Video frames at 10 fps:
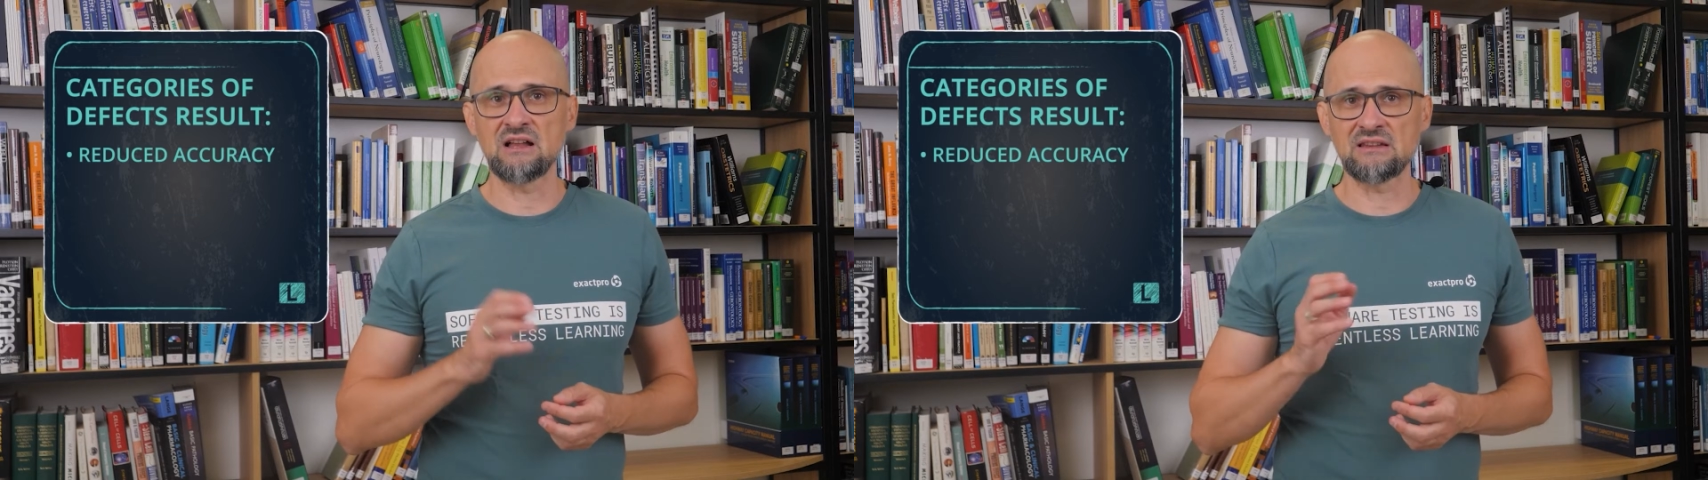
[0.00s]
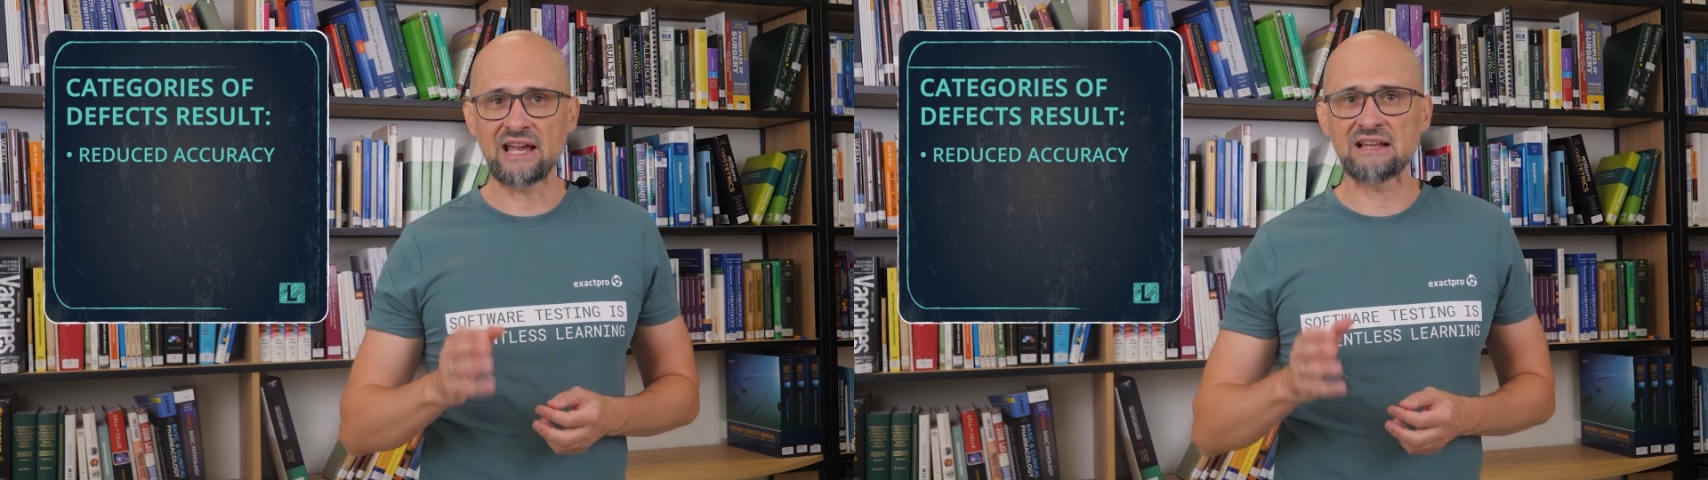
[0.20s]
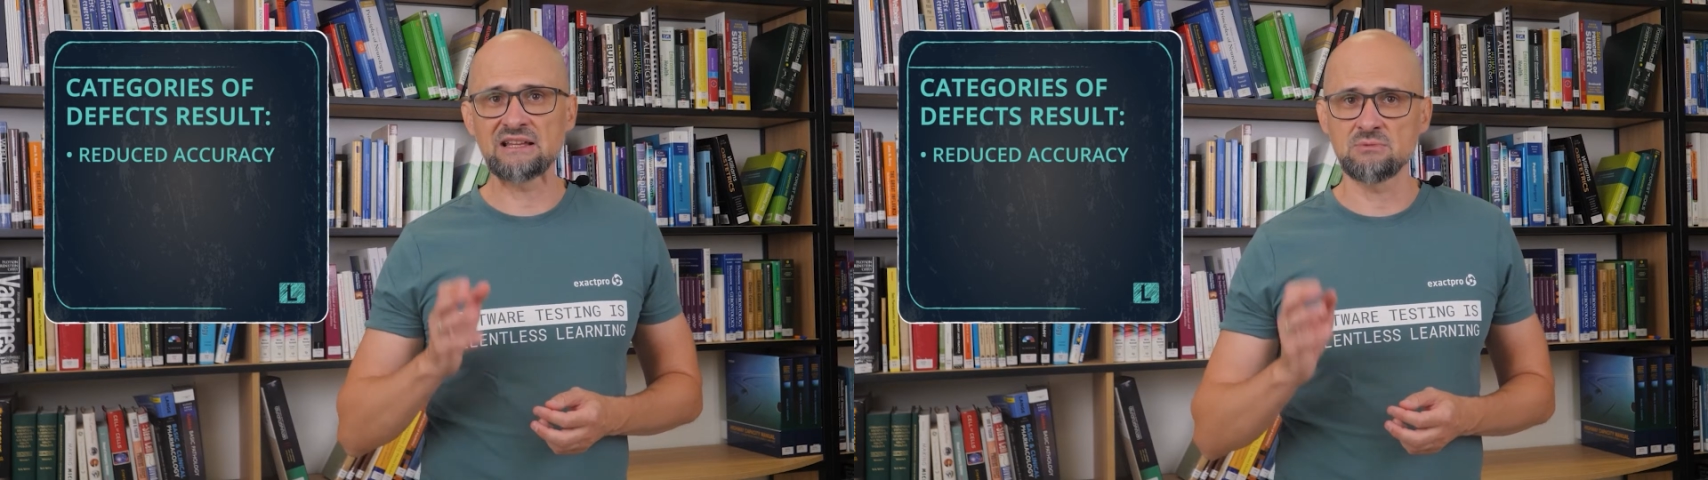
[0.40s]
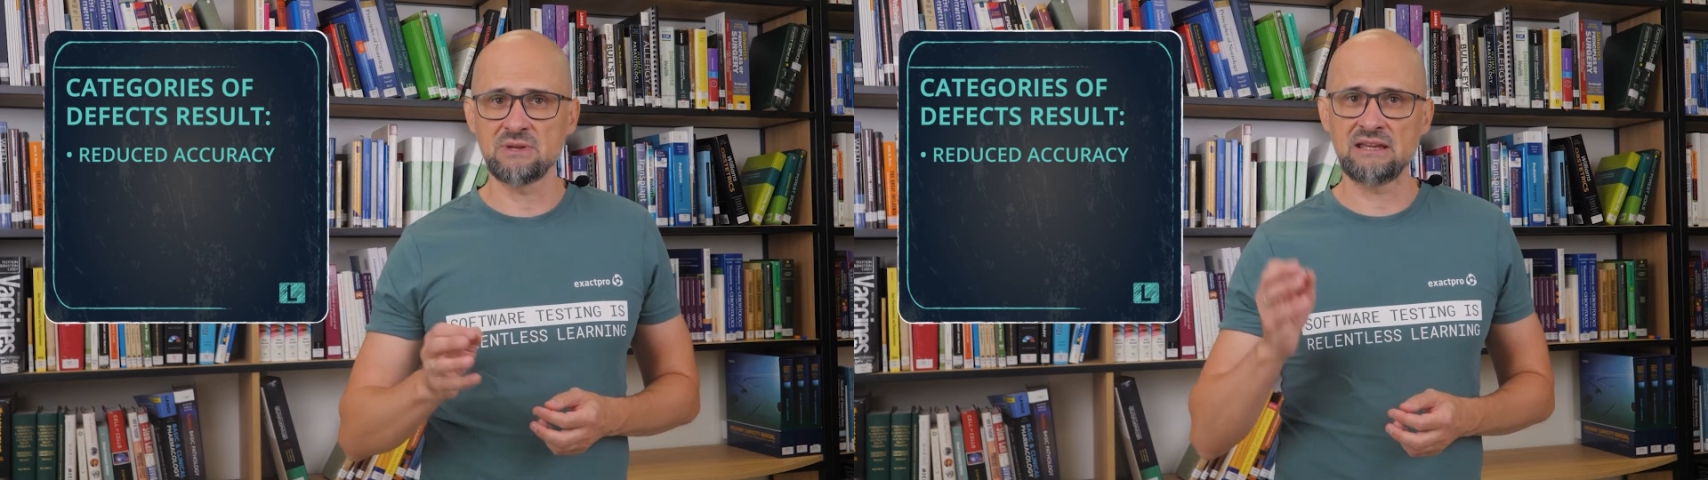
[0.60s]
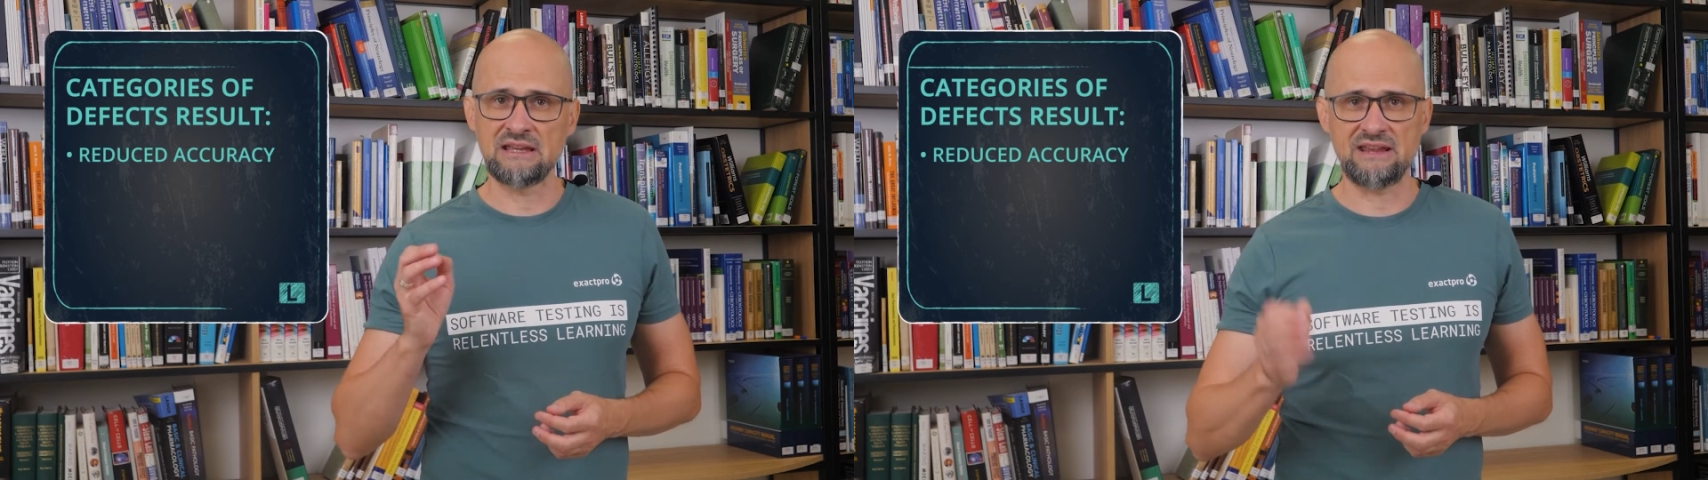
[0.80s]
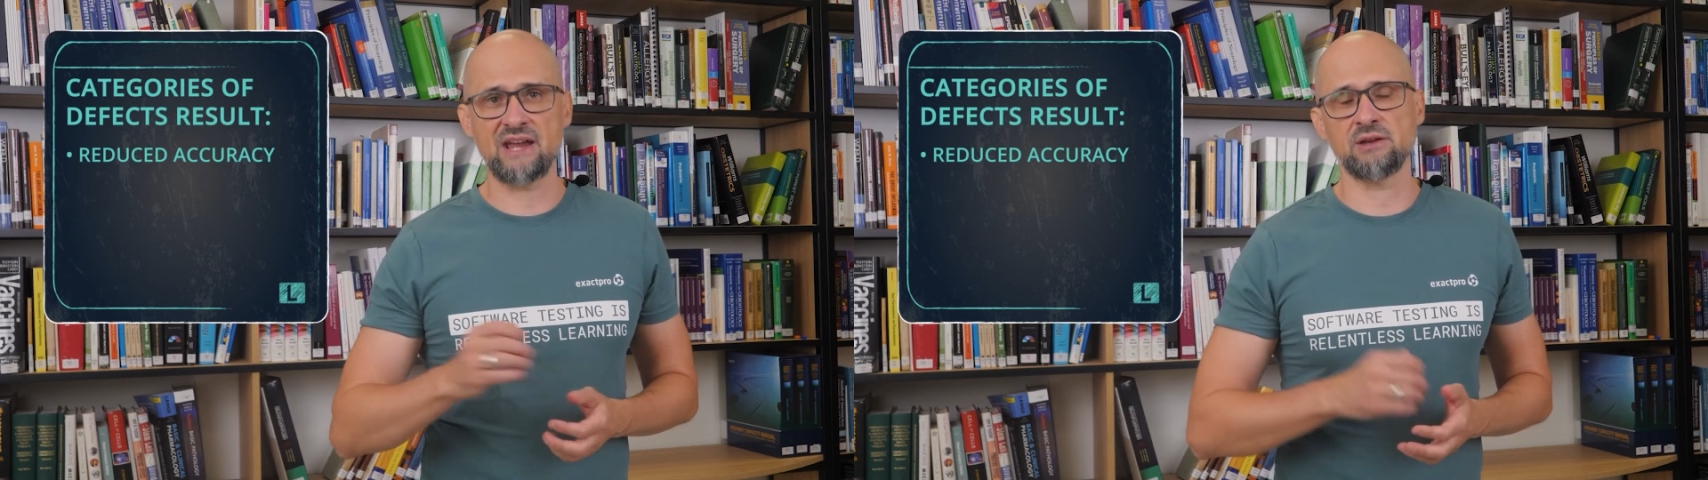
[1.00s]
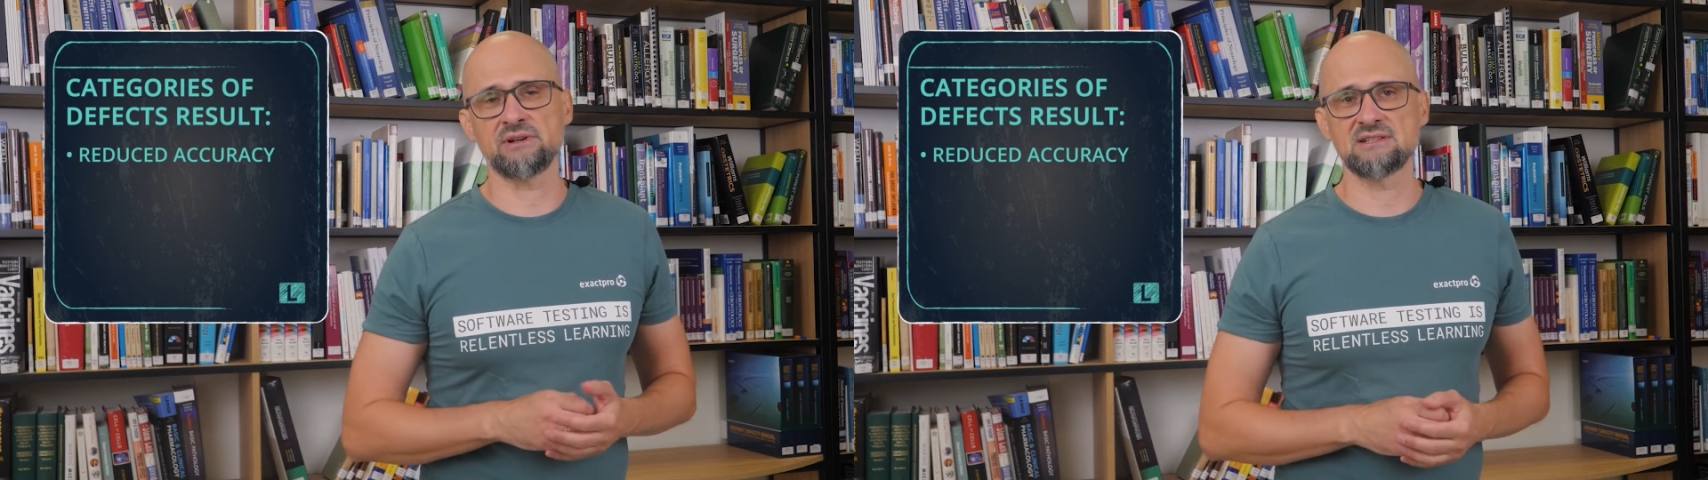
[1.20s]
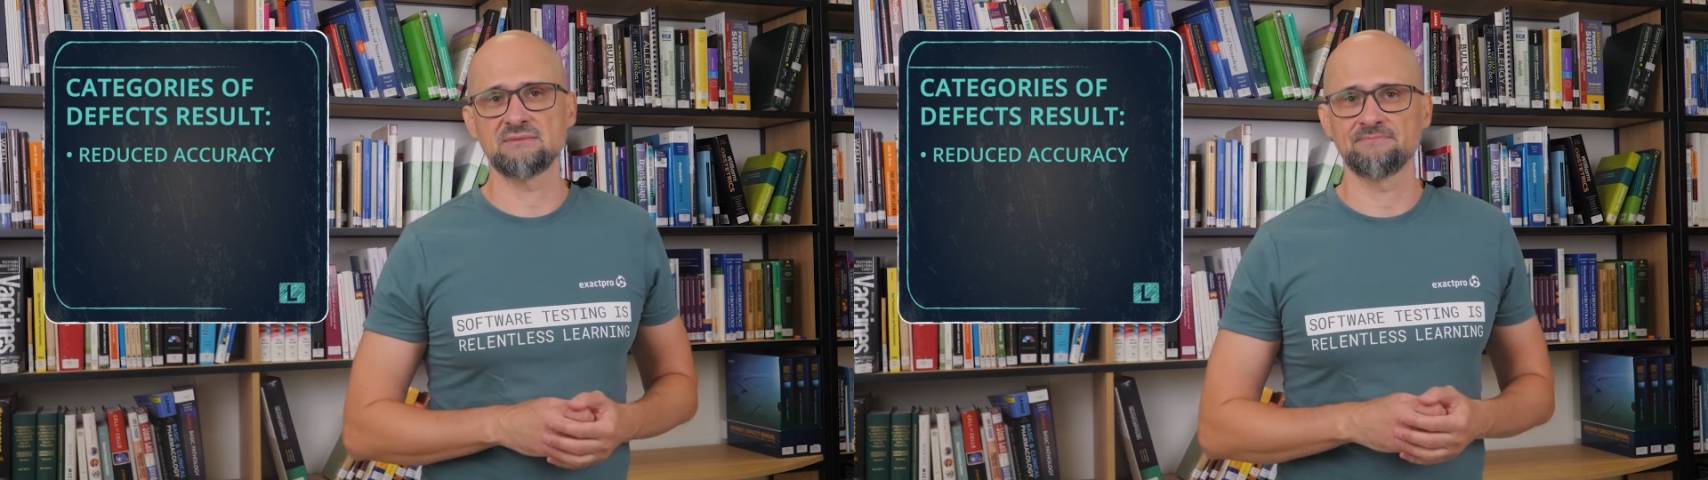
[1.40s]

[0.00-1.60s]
likely to be inaccurate.